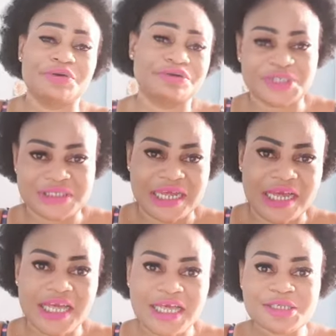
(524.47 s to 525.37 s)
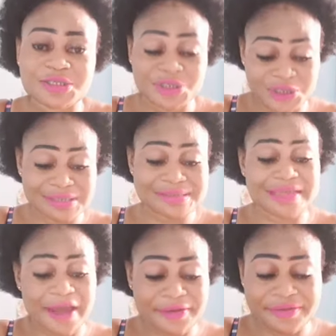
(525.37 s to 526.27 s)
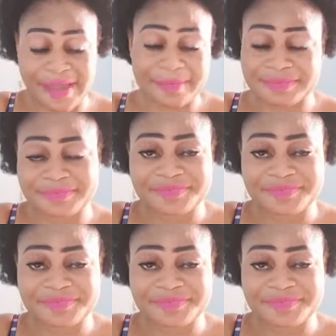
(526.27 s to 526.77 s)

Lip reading: original. So just tell them.